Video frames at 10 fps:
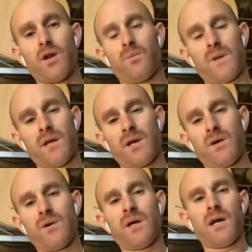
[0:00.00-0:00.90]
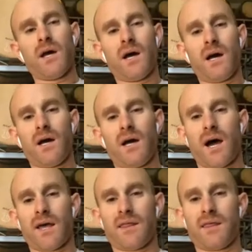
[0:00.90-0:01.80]
Pinot,
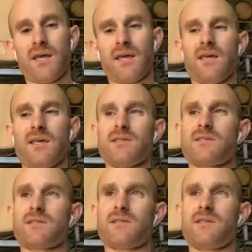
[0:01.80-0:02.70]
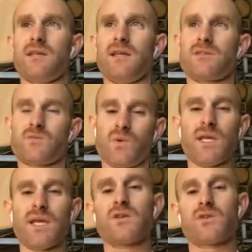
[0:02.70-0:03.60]
I think it's
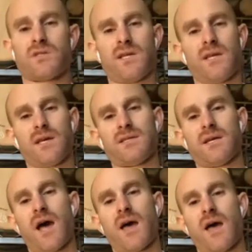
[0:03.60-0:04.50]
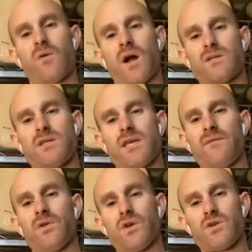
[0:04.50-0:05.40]
really interesting to kind of watch the
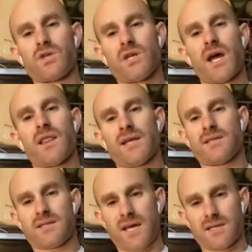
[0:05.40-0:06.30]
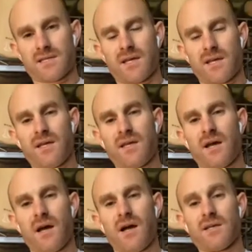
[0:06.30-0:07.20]
evolution. I like to taste it,
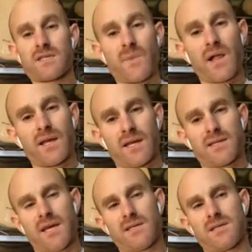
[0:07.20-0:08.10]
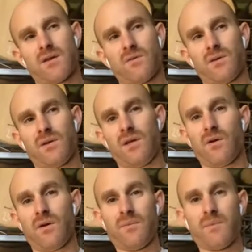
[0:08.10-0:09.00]
smell it and taste it,
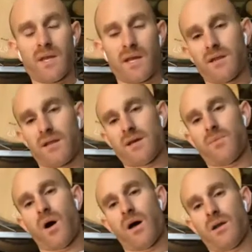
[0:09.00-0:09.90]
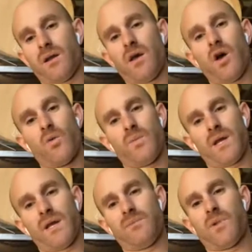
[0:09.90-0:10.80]
immediately upon
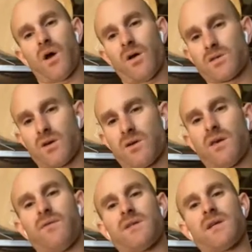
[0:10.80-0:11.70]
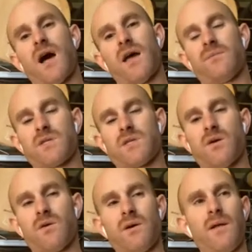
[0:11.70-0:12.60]
opening, but also give it time.
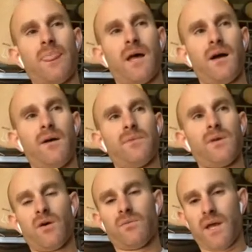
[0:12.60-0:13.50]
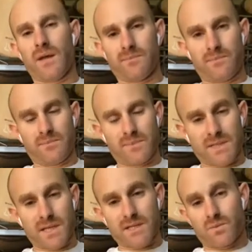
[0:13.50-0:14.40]
So, and
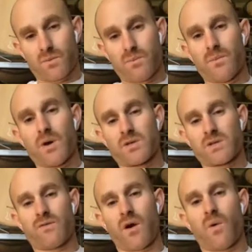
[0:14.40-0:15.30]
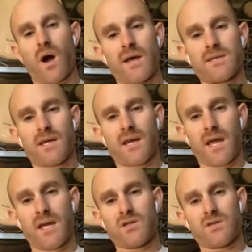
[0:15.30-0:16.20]
since most of our wines can
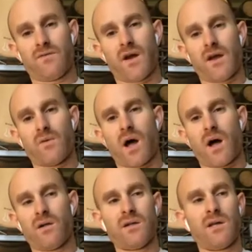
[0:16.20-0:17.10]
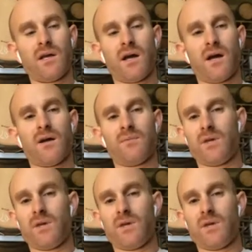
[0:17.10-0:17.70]
age very well, I